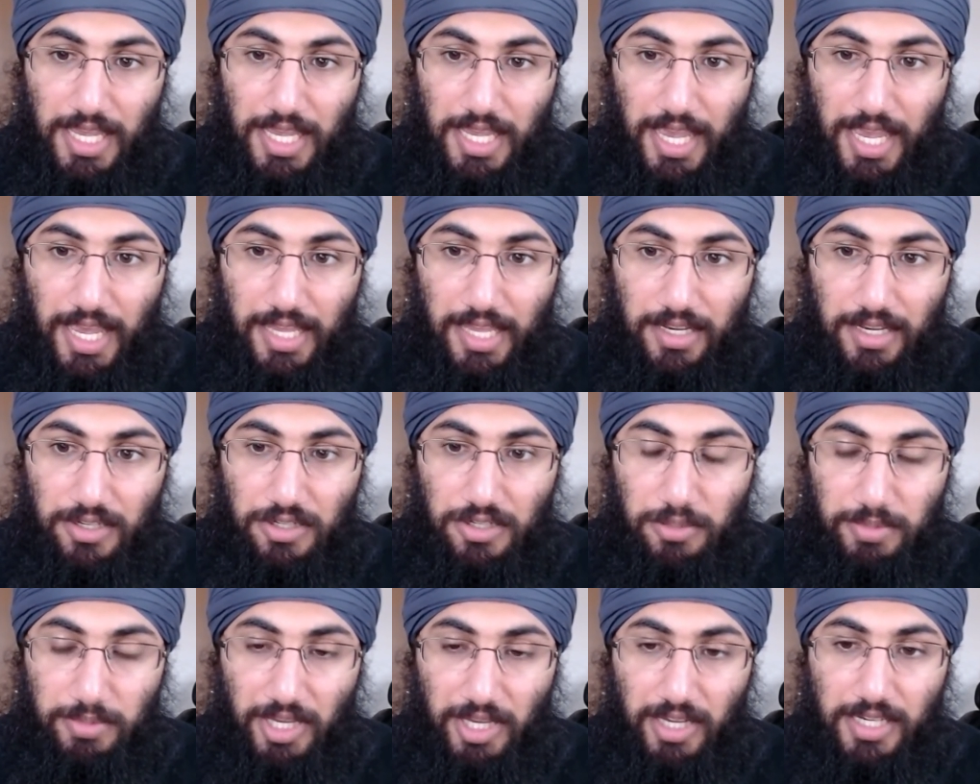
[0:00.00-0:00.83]
And
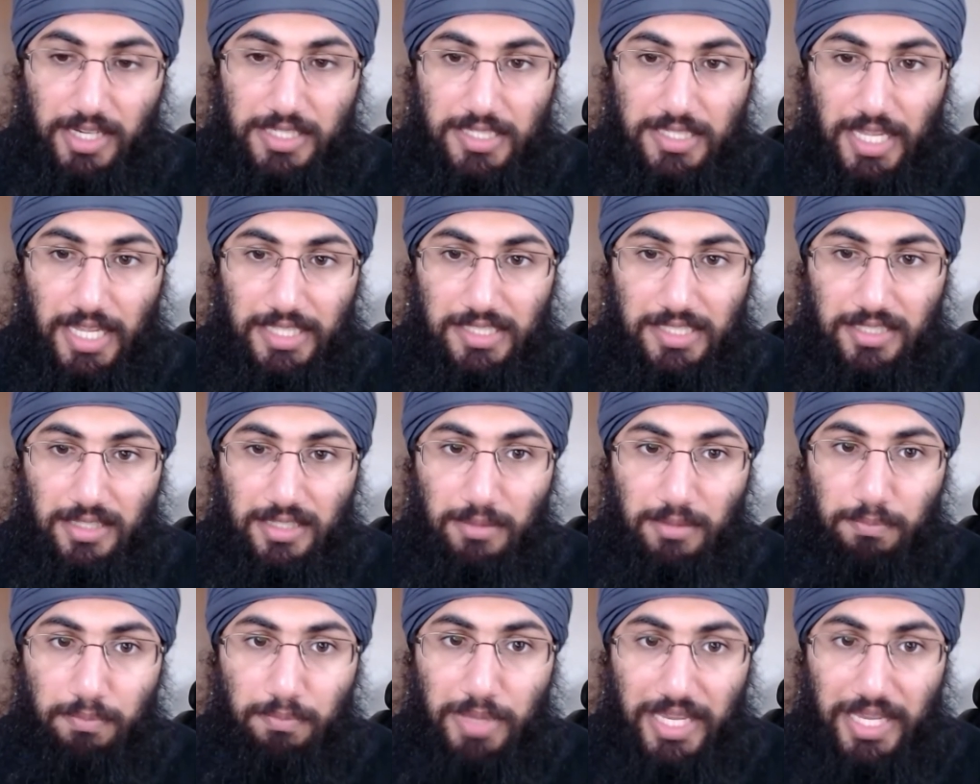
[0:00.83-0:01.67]
to be honest, that's
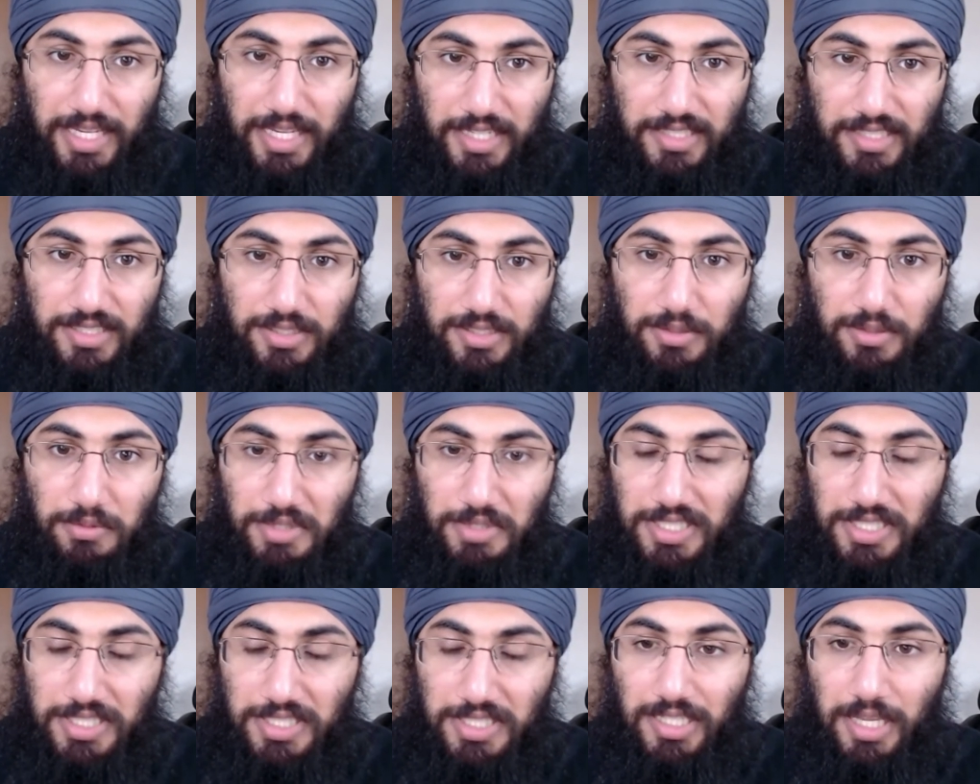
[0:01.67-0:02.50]
the biggest
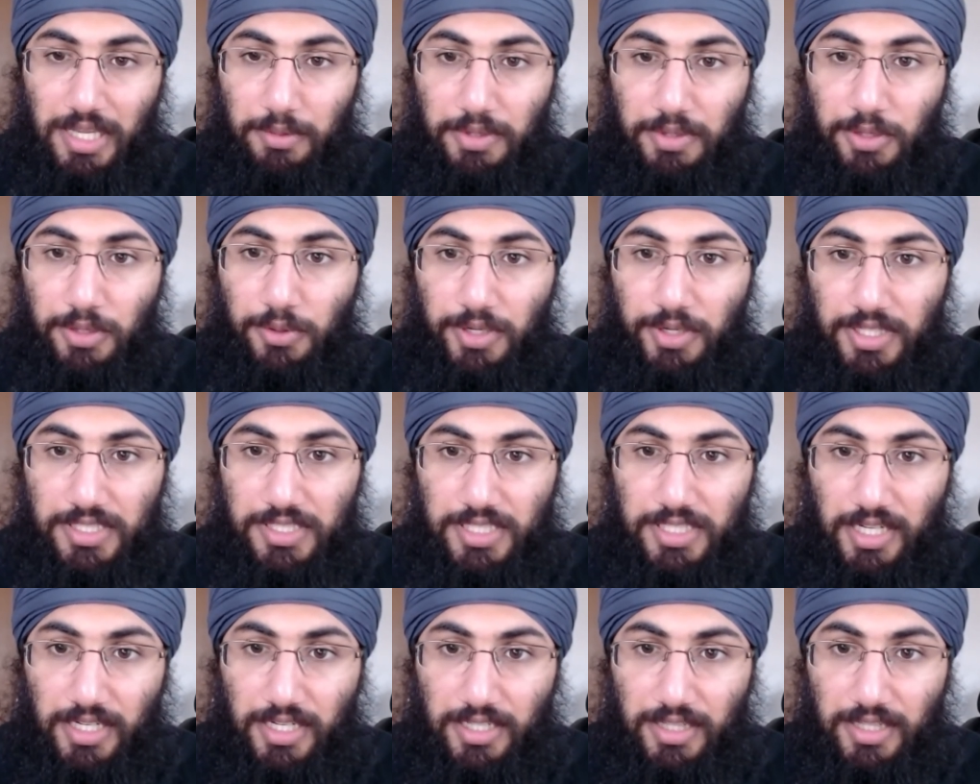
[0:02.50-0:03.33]
reason that we go into
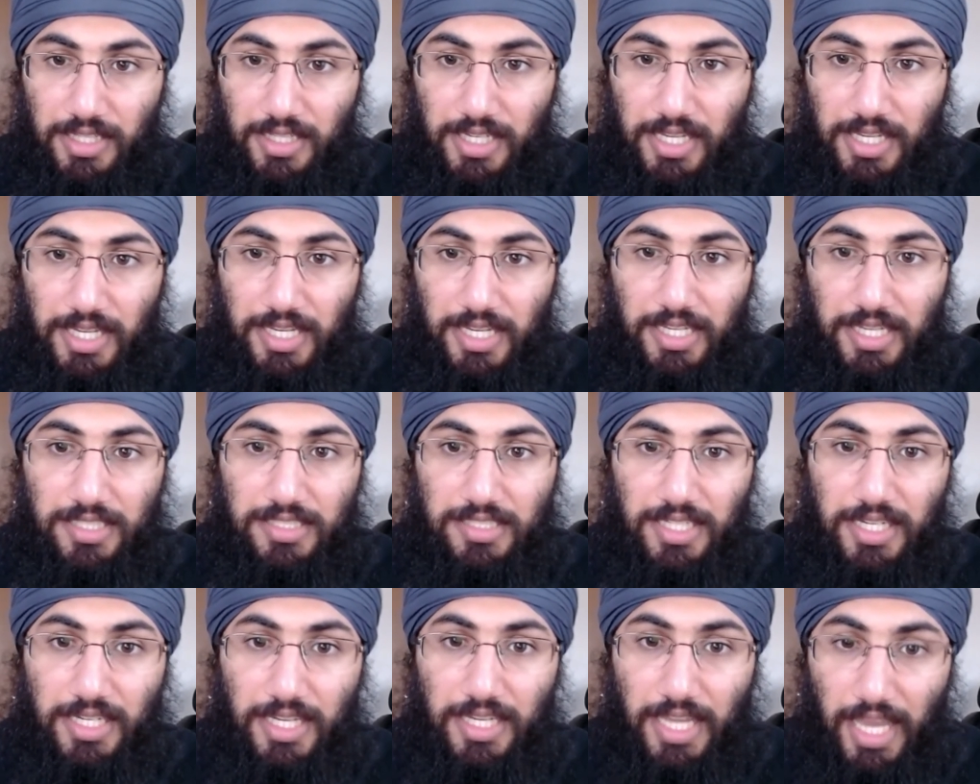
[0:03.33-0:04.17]
Sangat, is
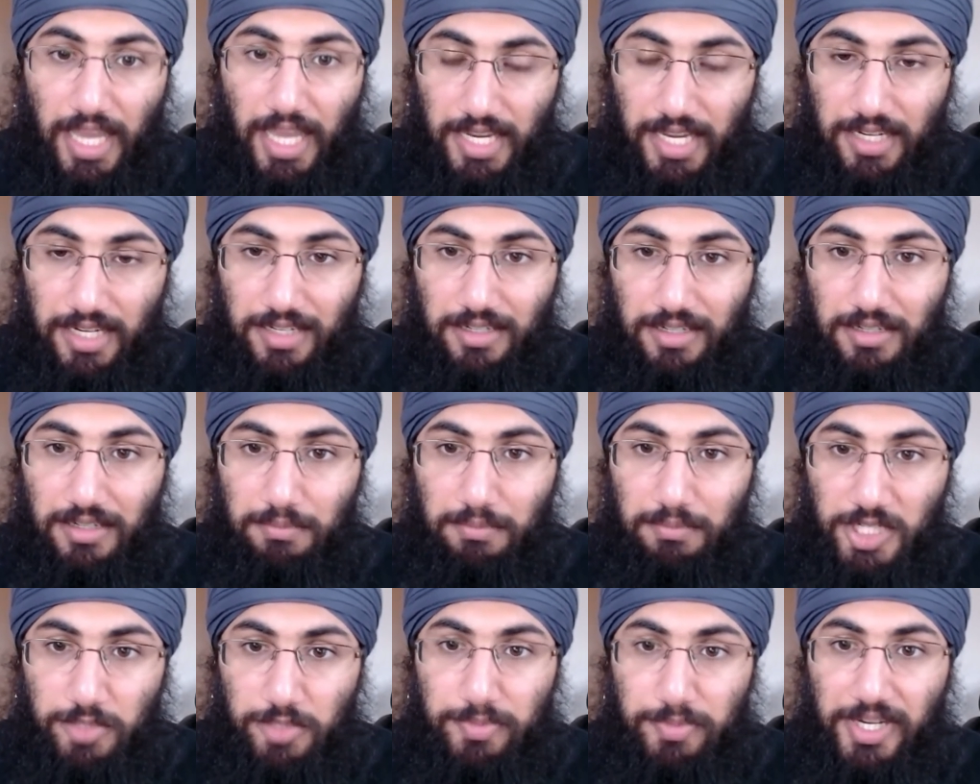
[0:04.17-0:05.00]
to gain
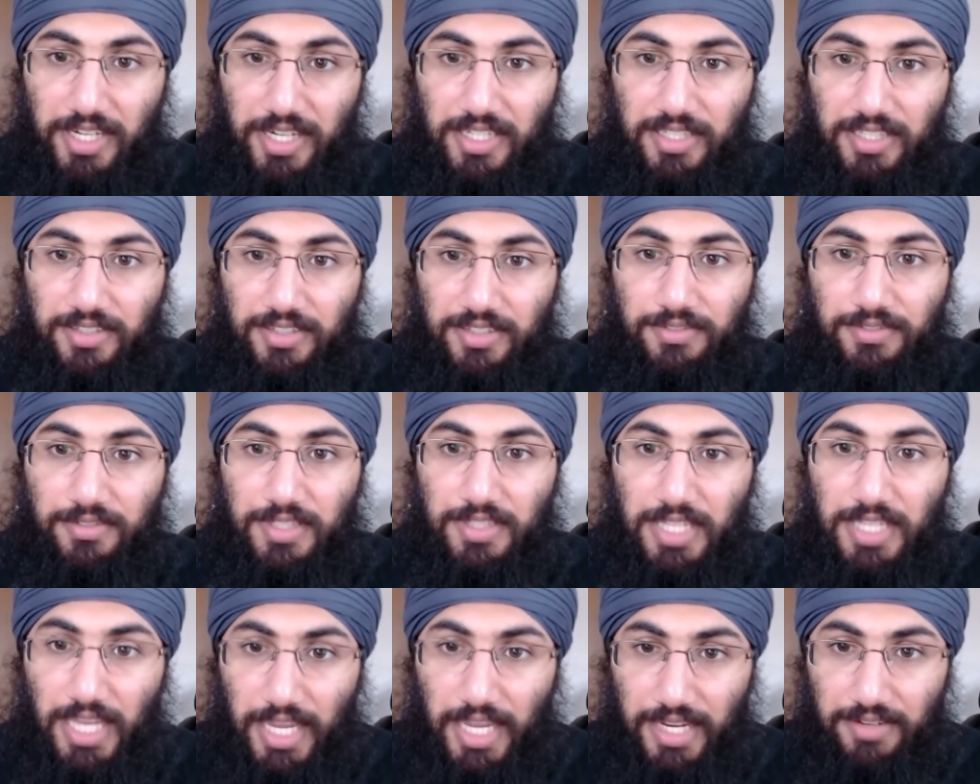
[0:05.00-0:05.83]

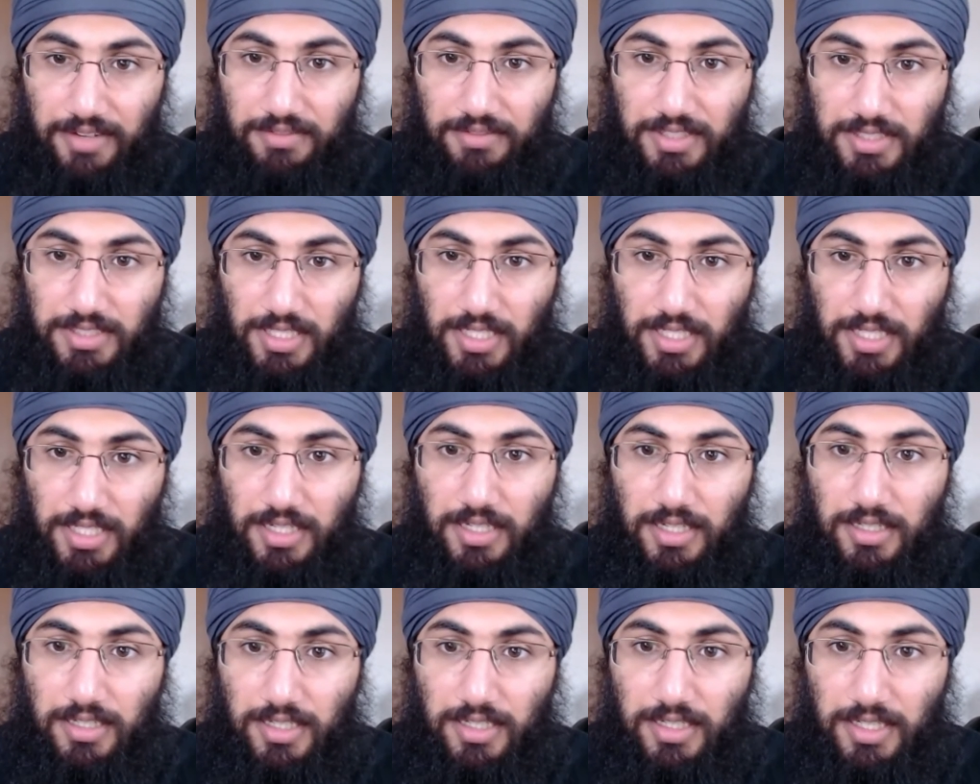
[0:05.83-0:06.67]
perspective, gain
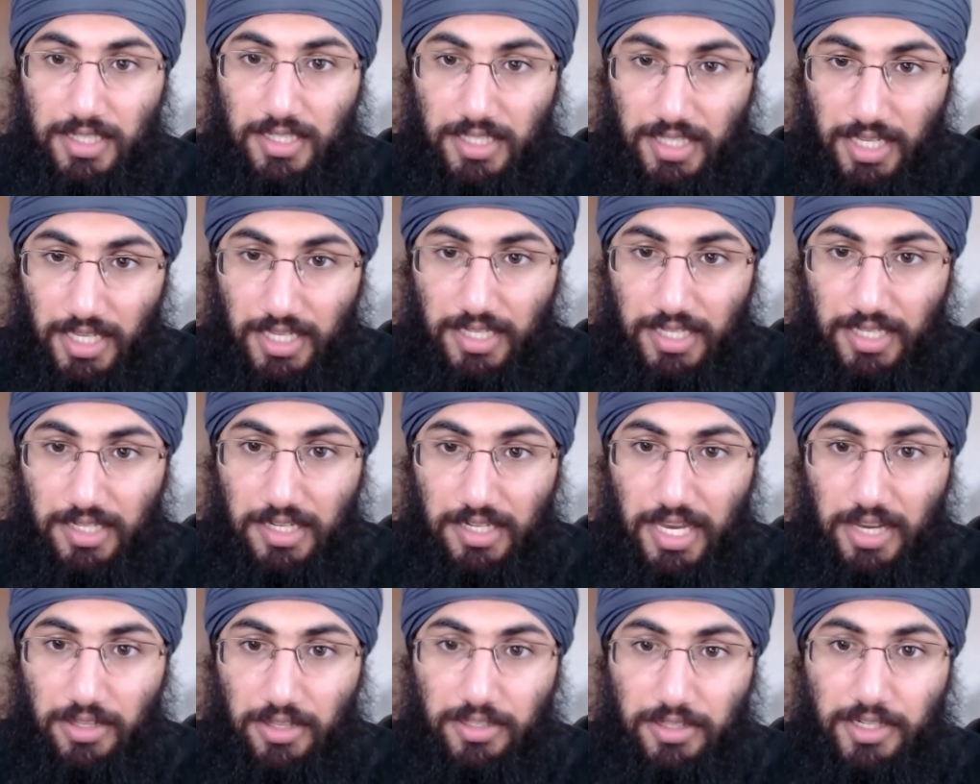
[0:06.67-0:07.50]
vichar,
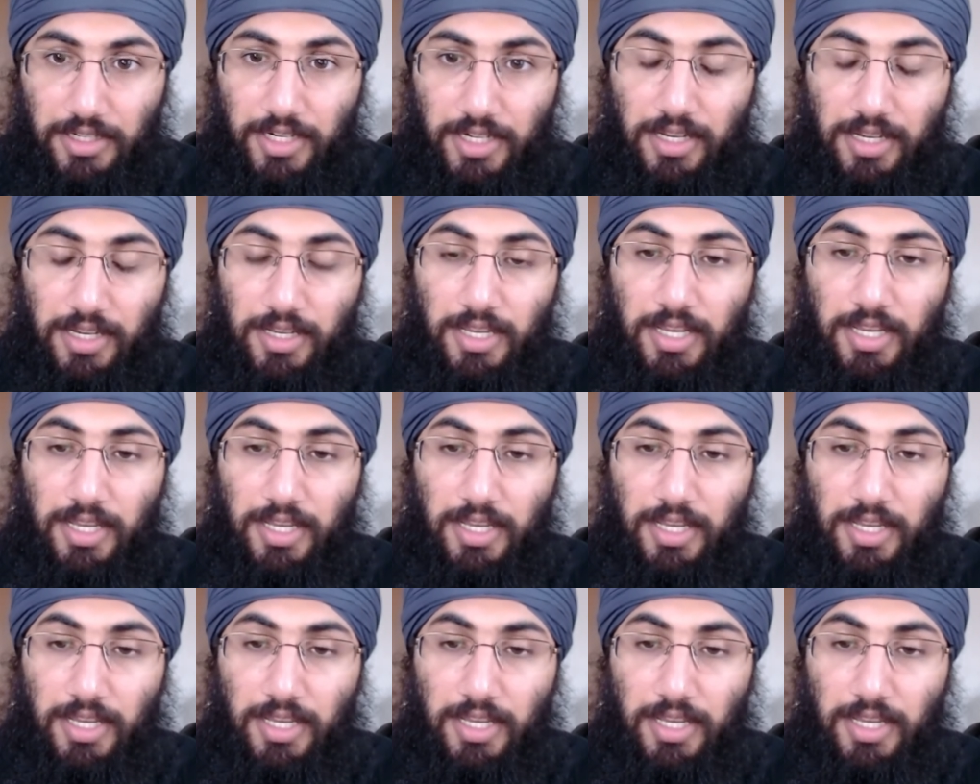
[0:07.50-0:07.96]
gain outlook.